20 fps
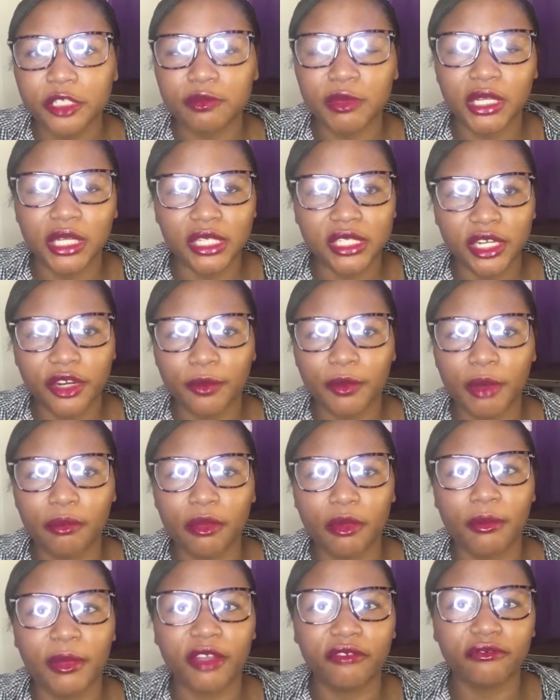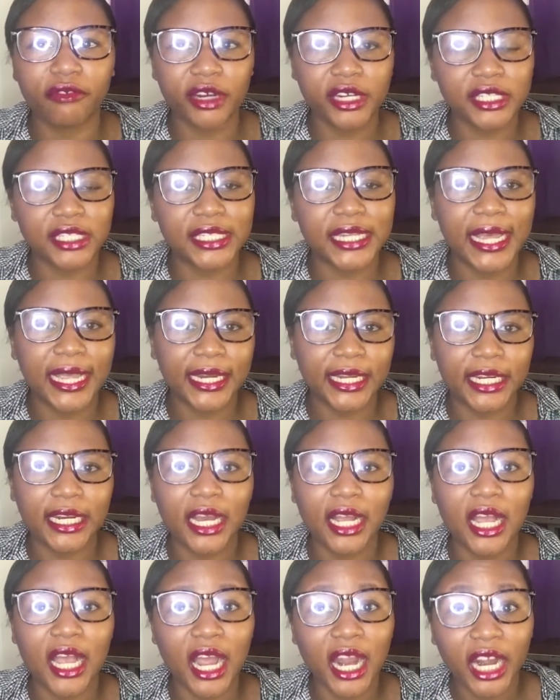Because I remember my friends died in a
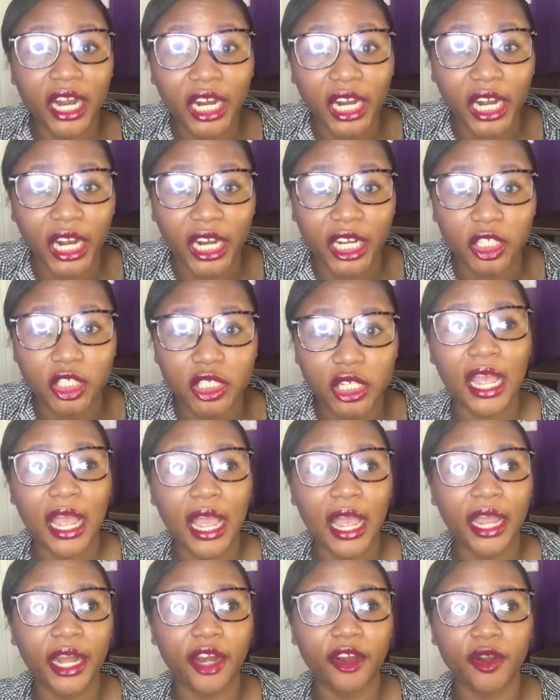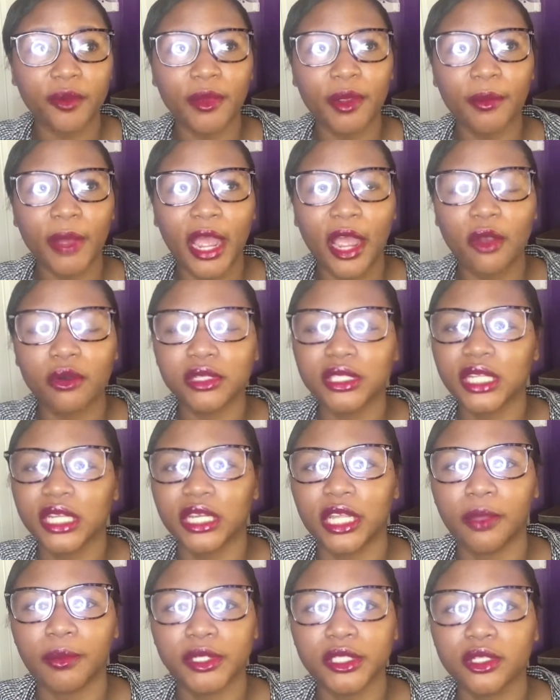car crash, and I remember I was not
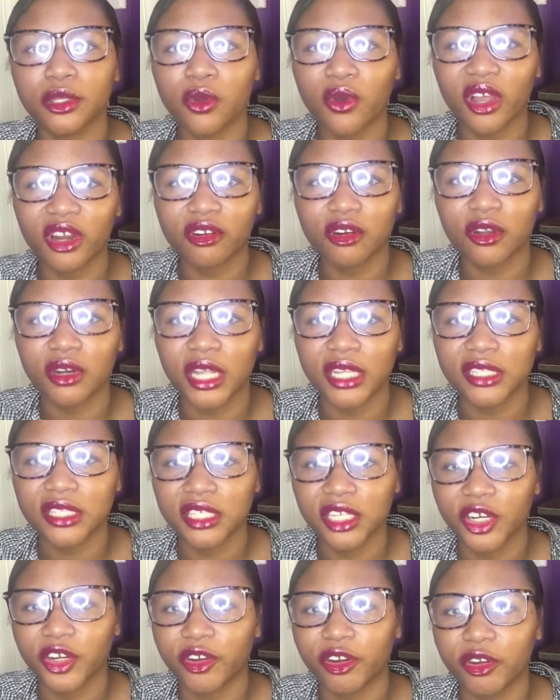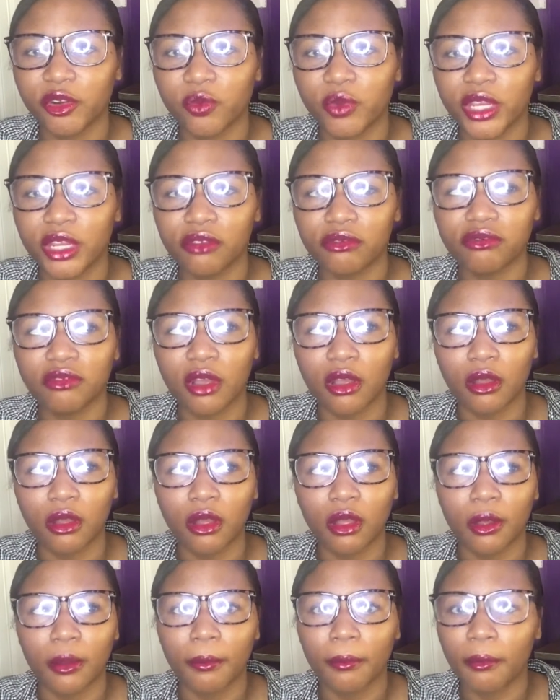able to go around a steering wheel for
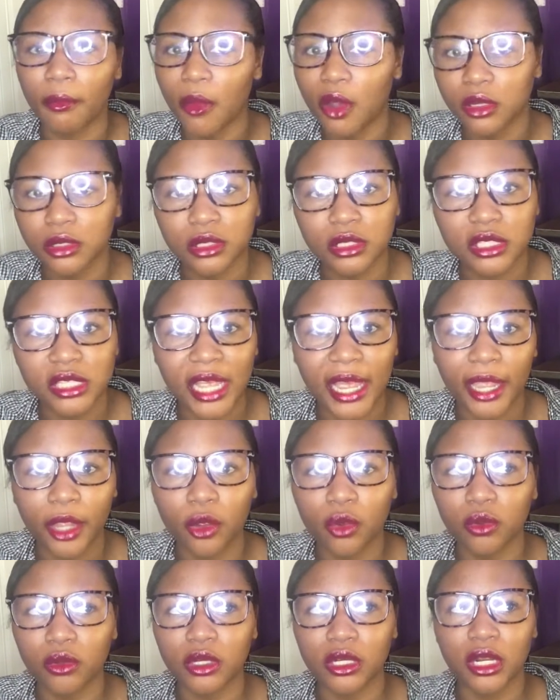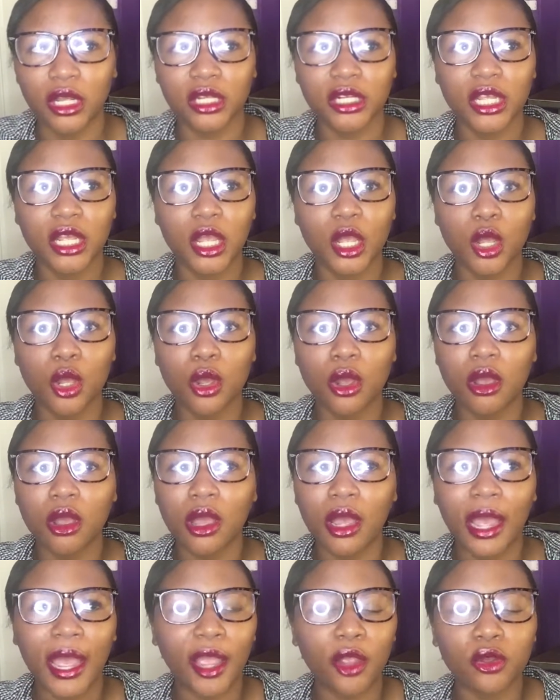months. I
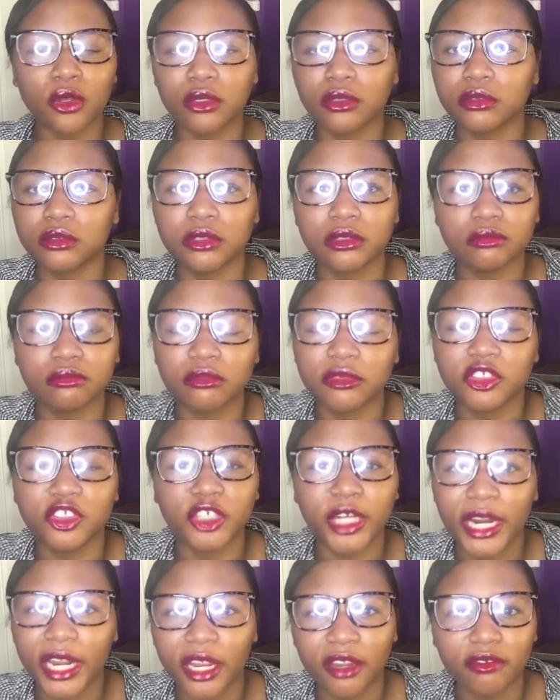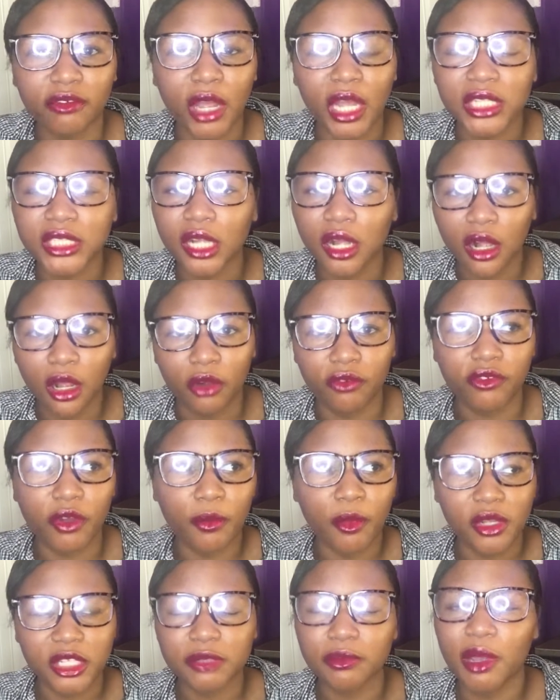couldn't drive at all for
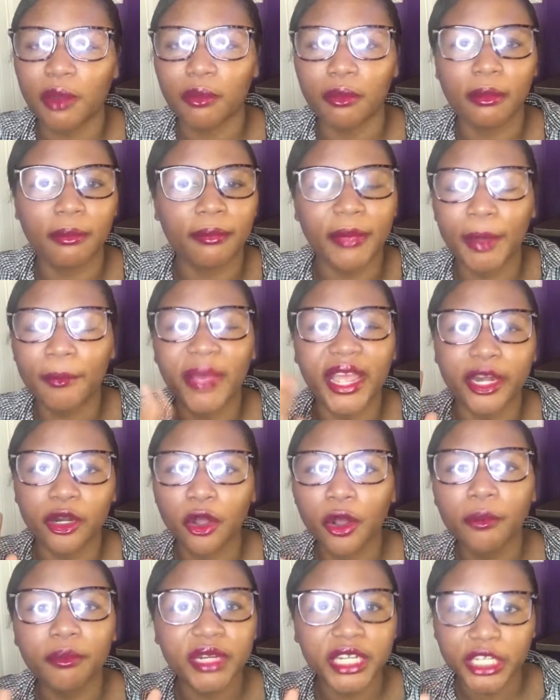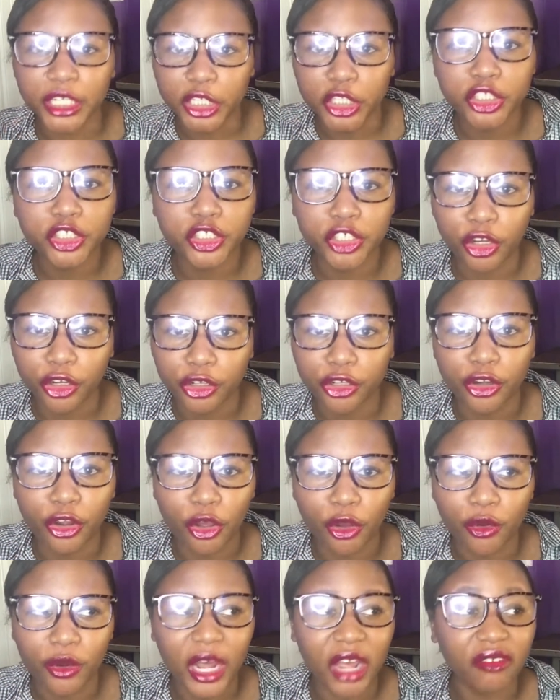months. My mind completely shut
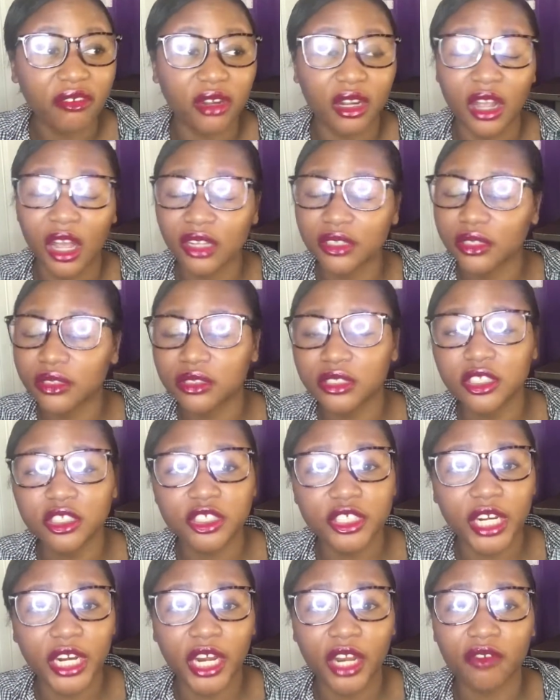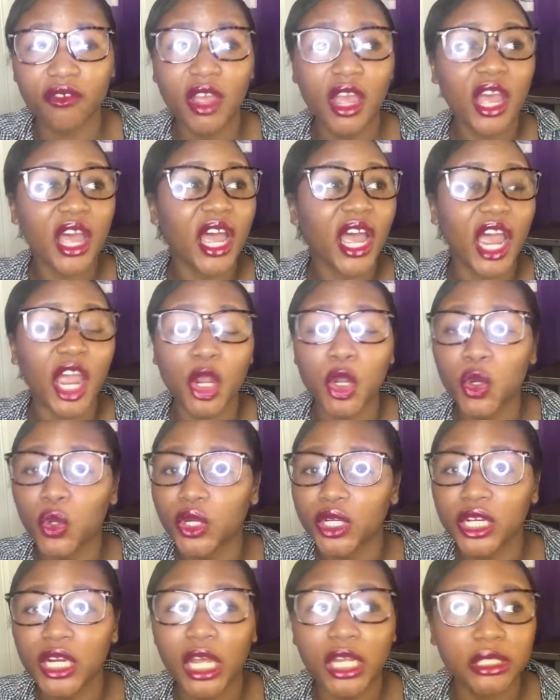down. I forgot how to drive. I
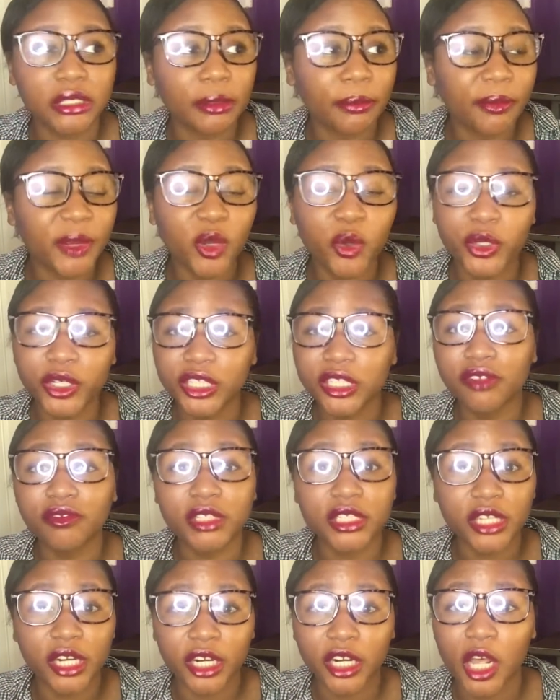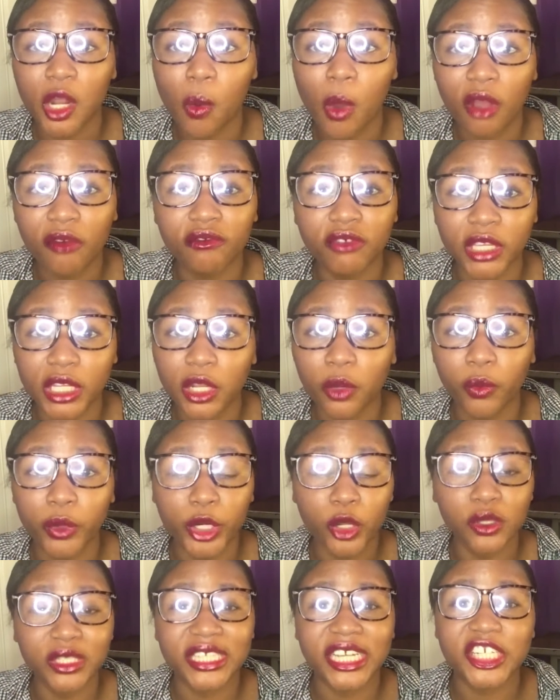couldn't even turn on one vehicle
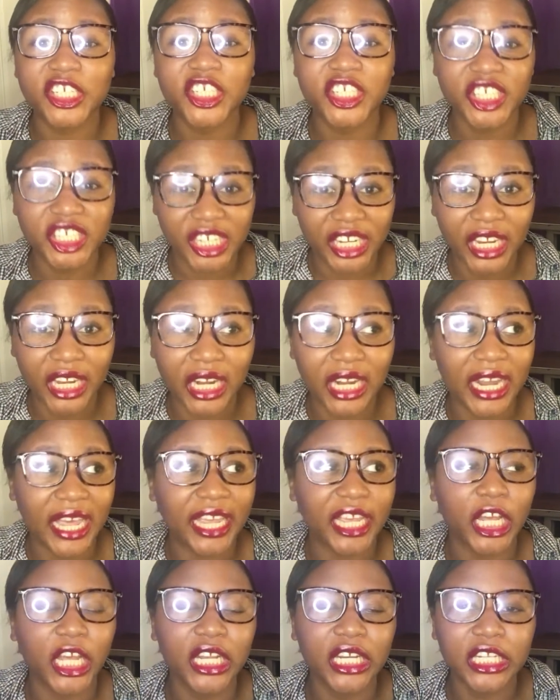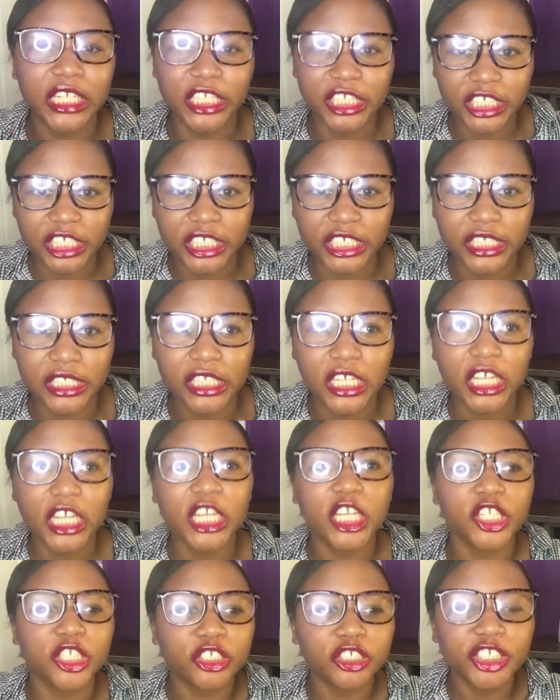without a shake, like legit
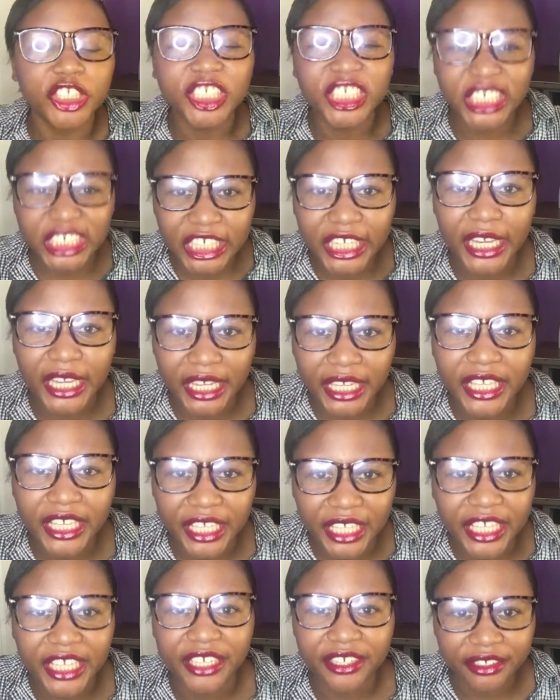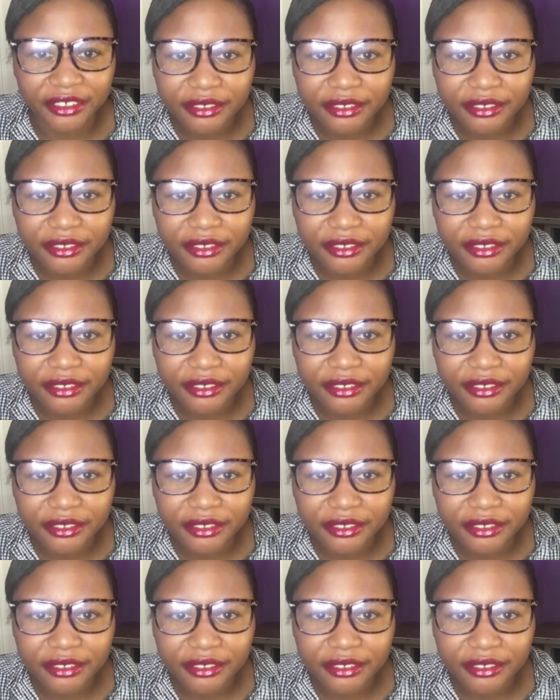shaking.